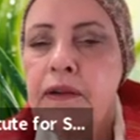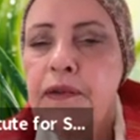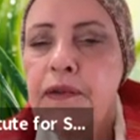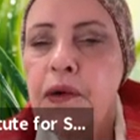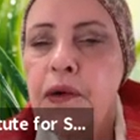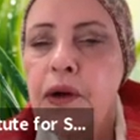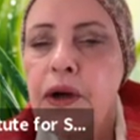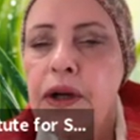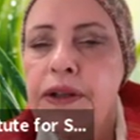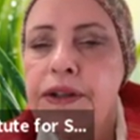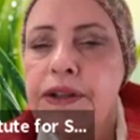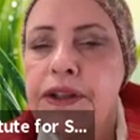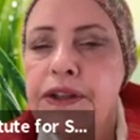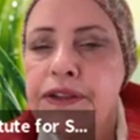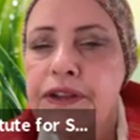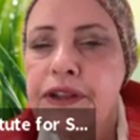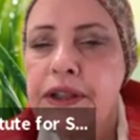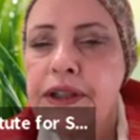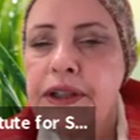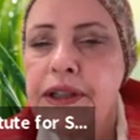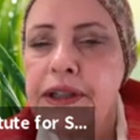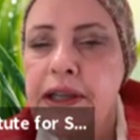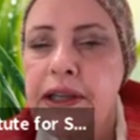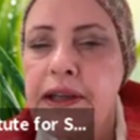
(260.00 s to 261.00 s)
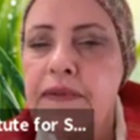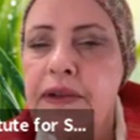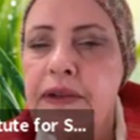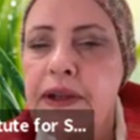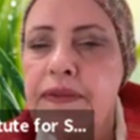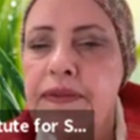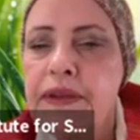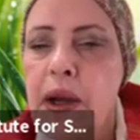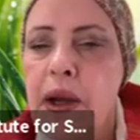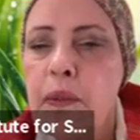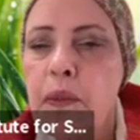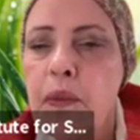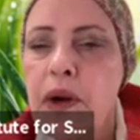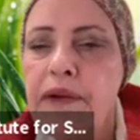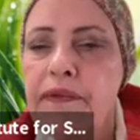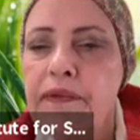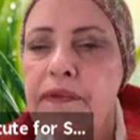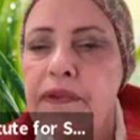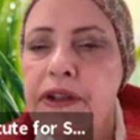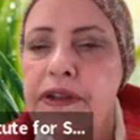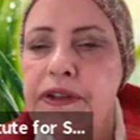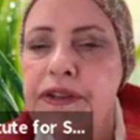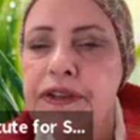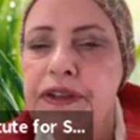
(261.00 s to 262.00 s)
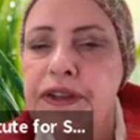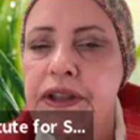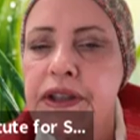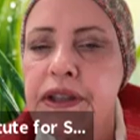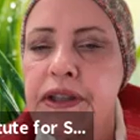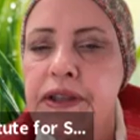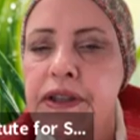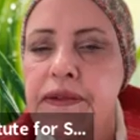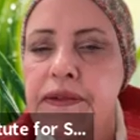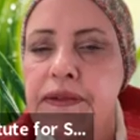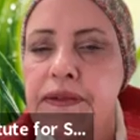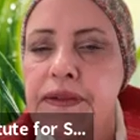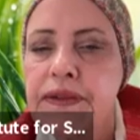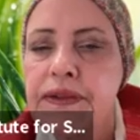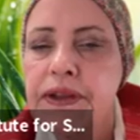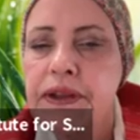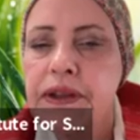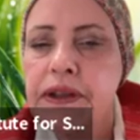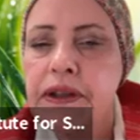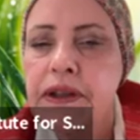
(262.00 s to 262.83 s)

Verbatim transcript: For it is in giving that one receives,